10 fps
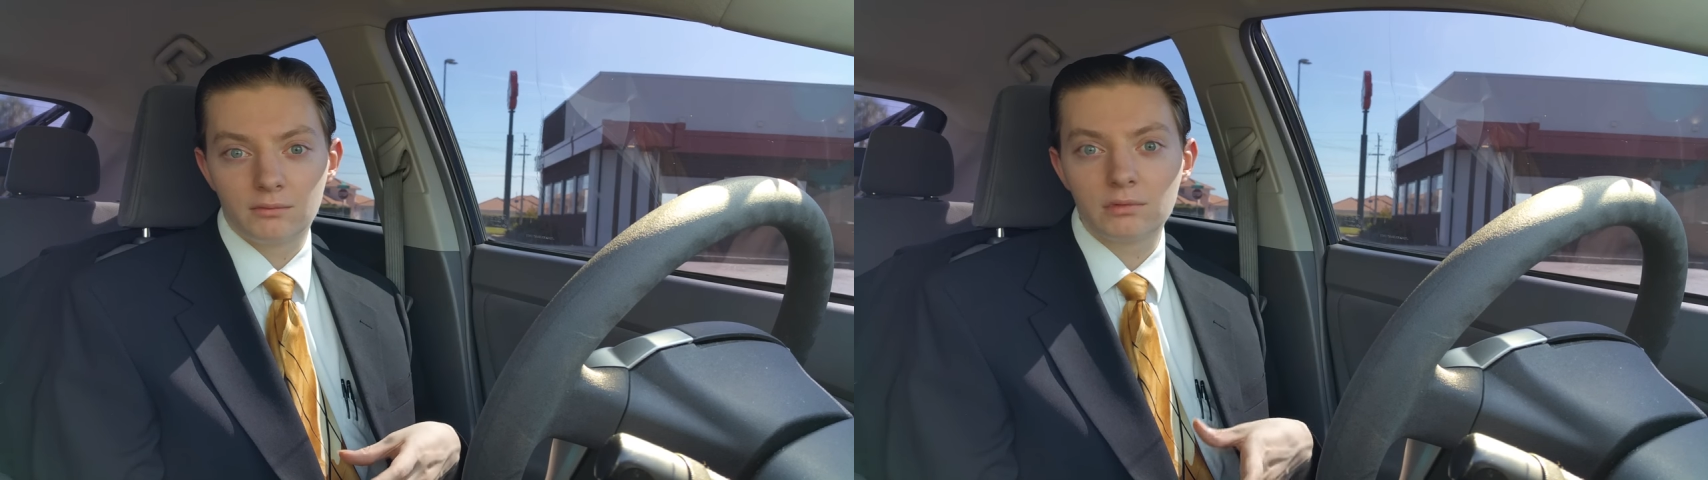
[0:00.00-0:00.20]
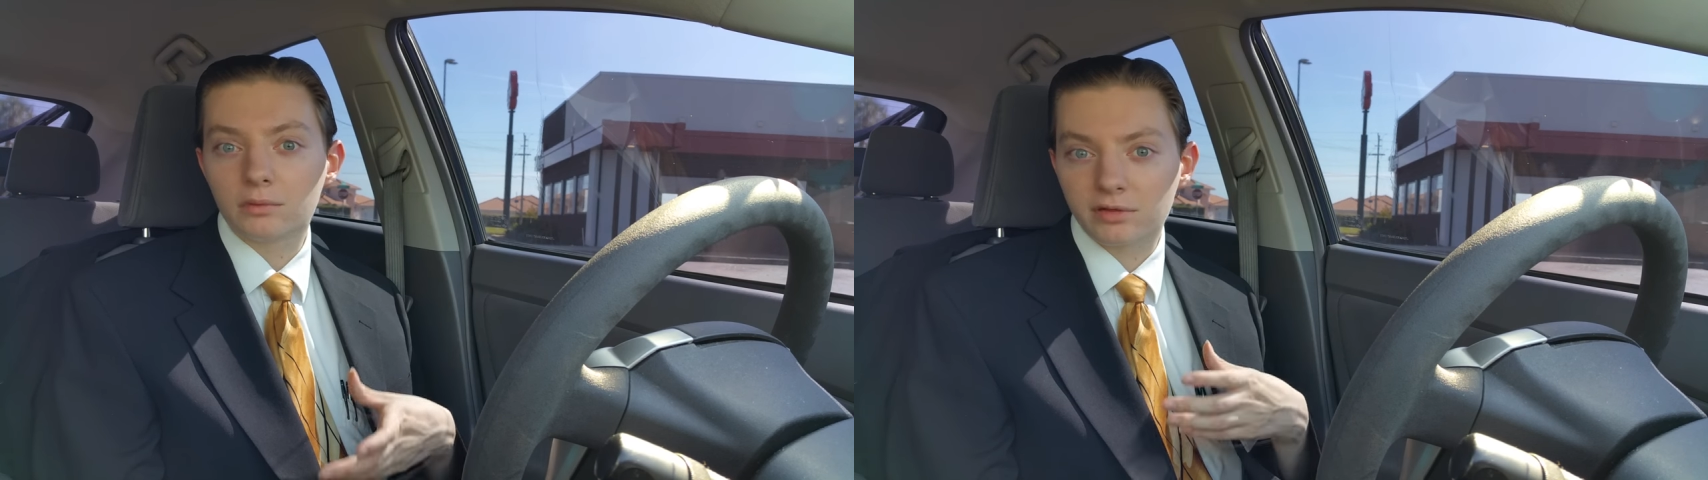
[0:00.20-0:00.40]

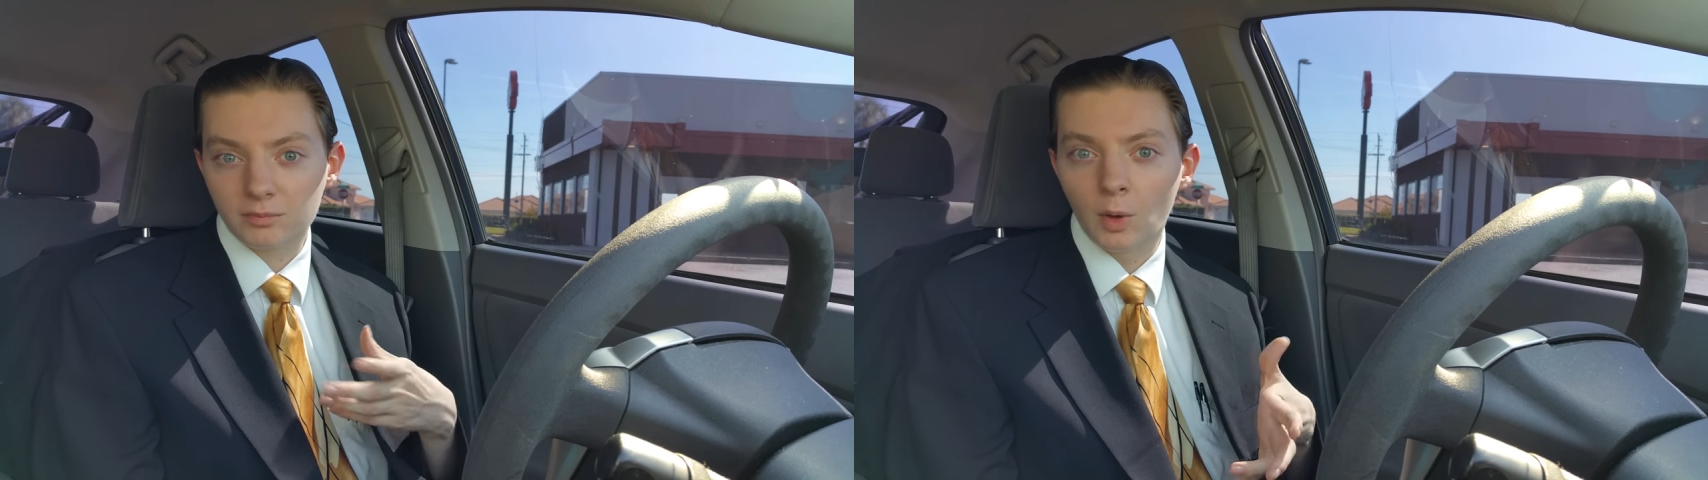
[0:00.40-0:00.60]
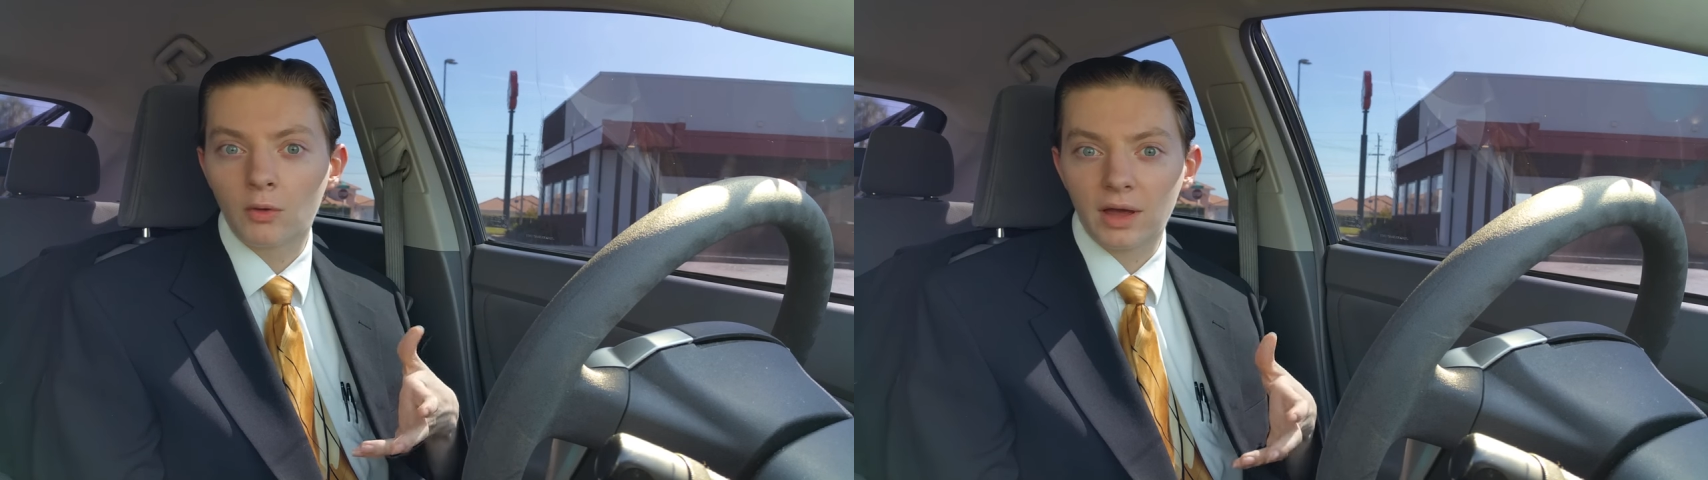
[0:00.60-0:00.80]
real
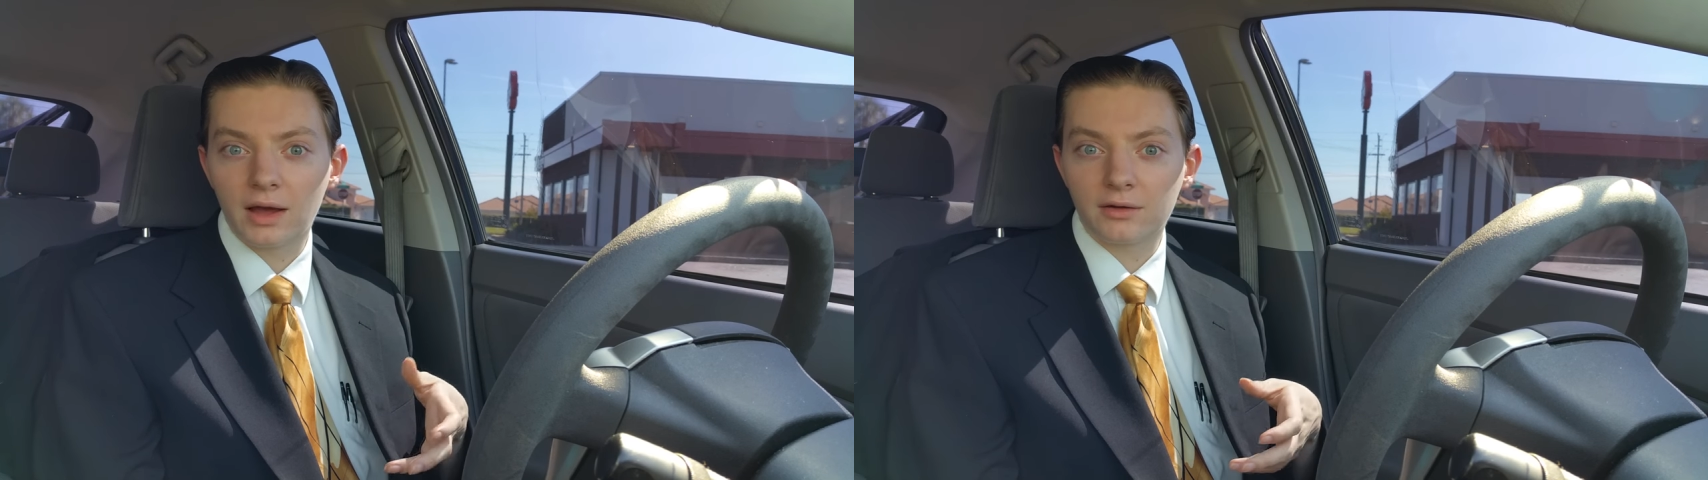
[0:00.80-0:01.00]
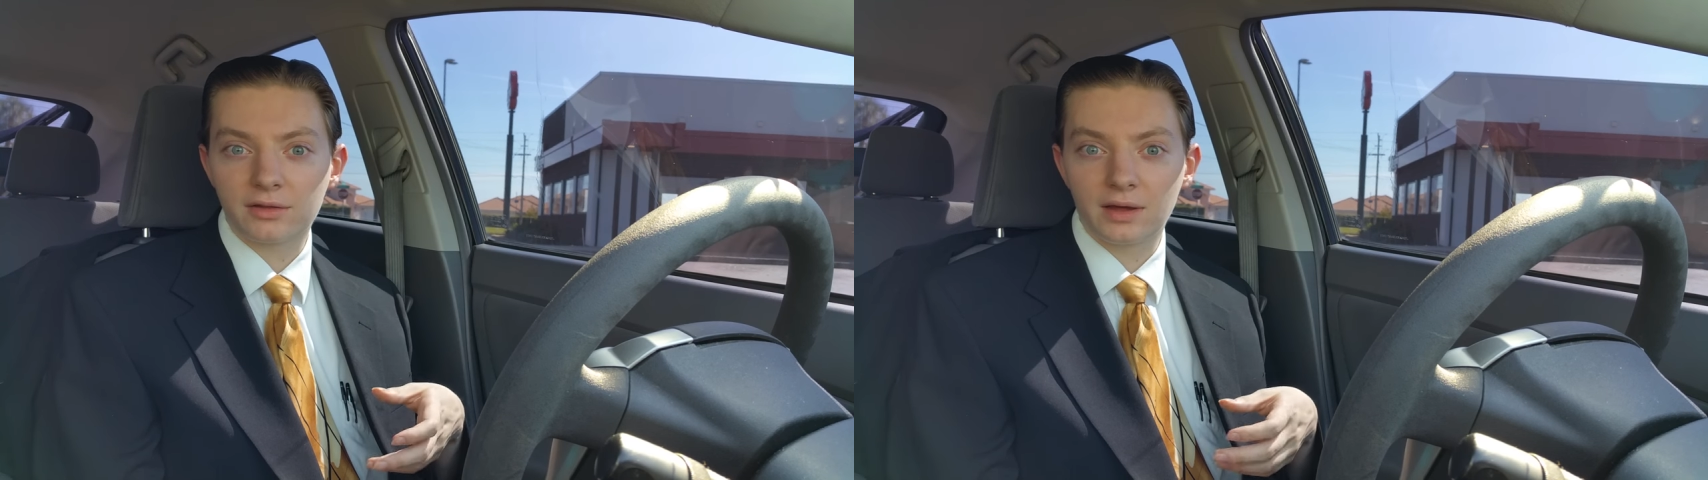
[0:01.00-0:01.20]

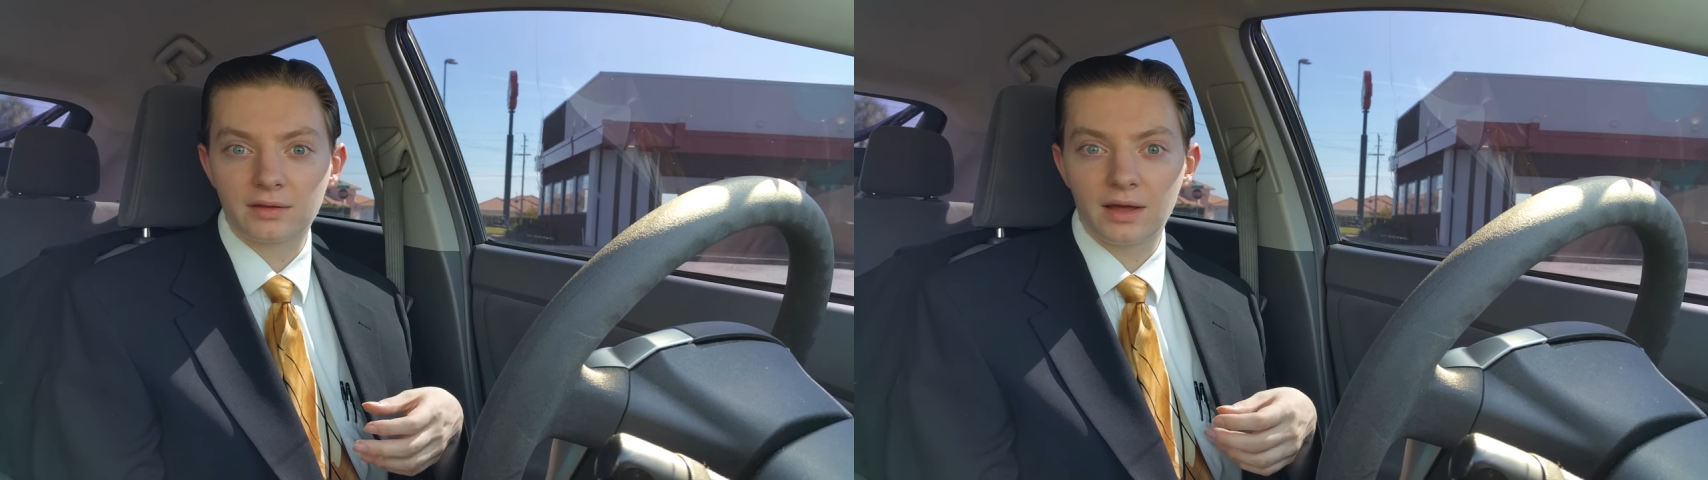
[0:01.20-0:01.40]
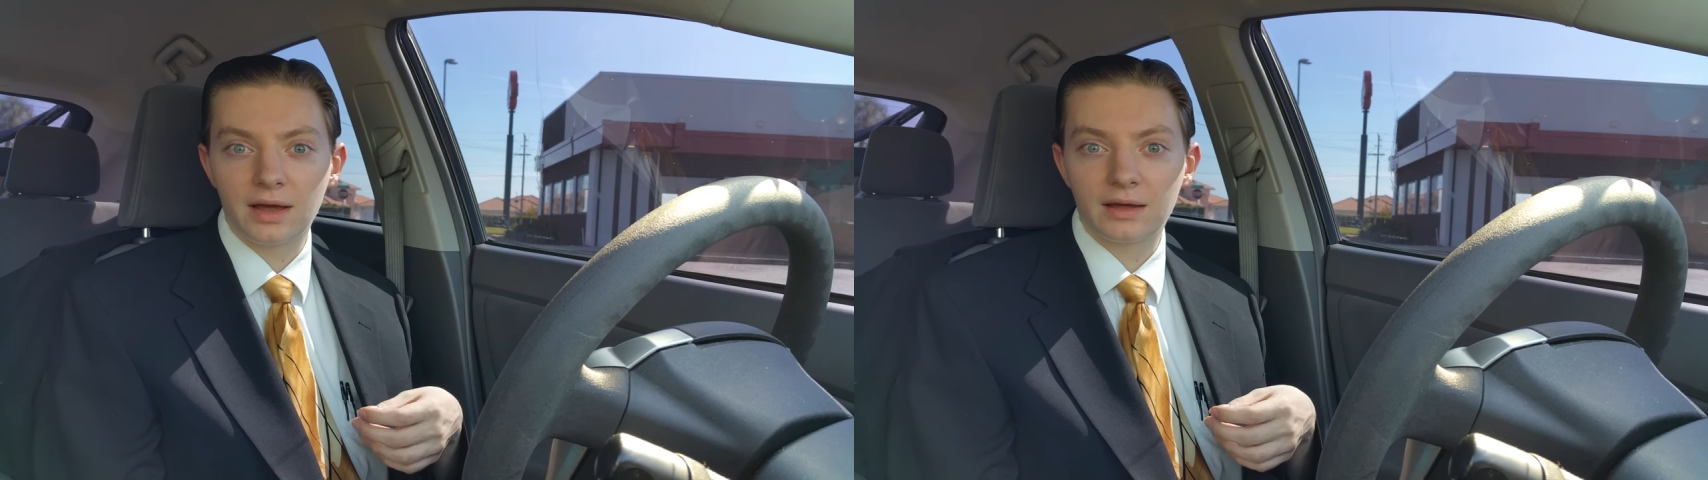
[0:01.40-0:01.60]
smokehouse
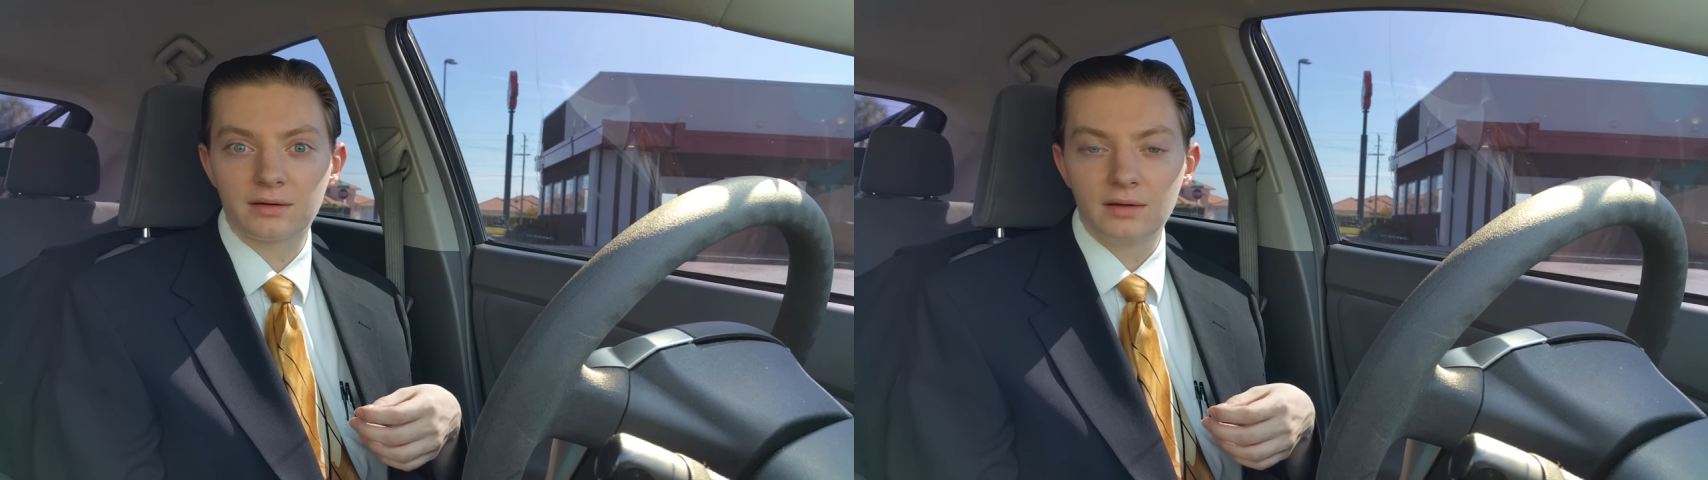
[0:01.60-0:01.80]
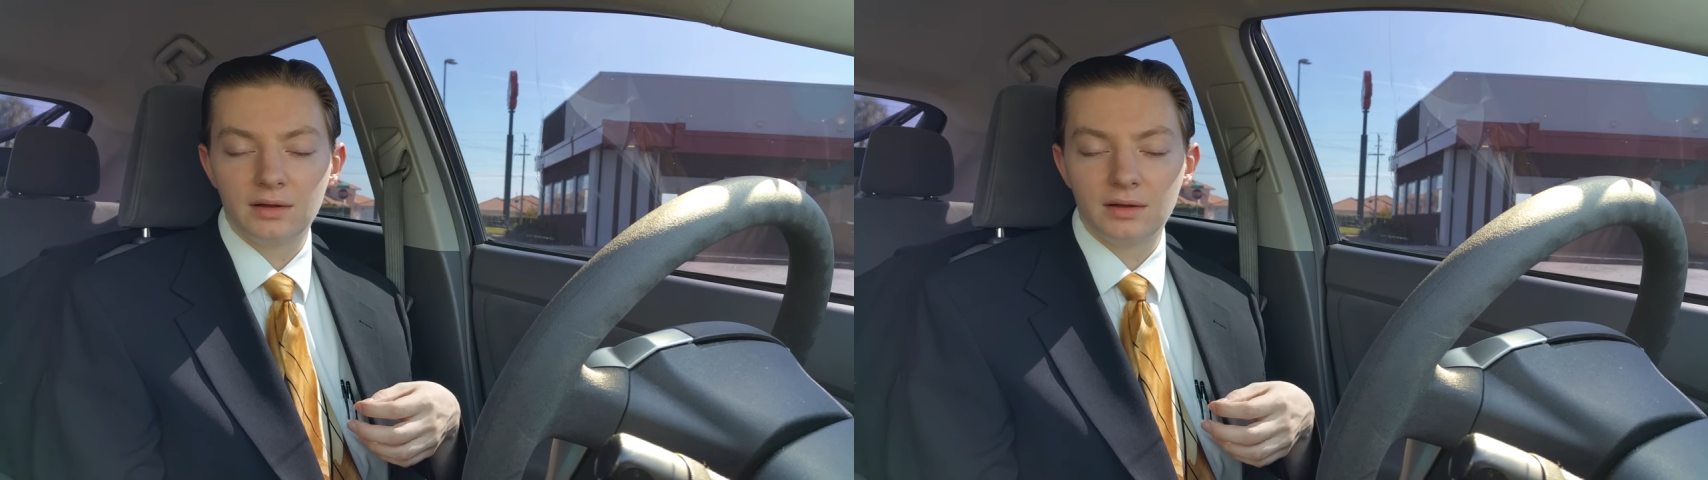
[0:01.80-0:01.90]
like that,